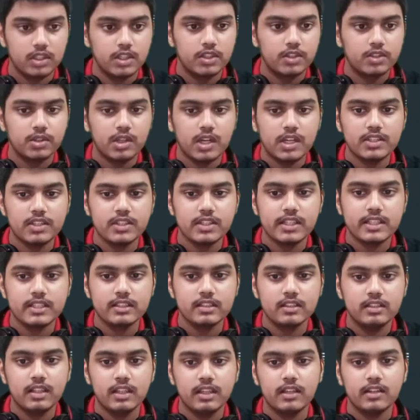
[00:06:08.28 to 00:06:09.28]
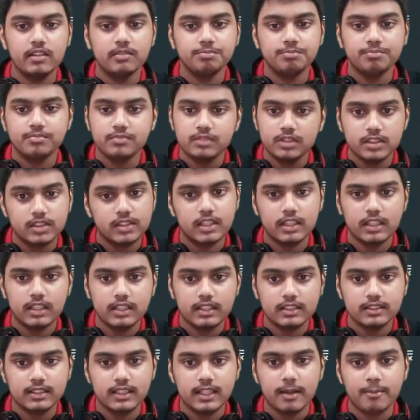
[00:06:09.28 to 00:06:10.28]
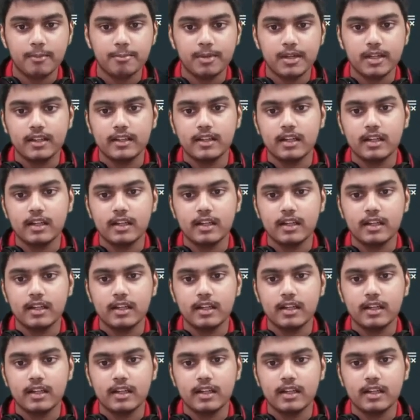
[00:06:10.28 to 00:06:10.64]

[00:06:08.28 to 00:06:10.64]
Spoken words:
So as you can see, still it is a temporary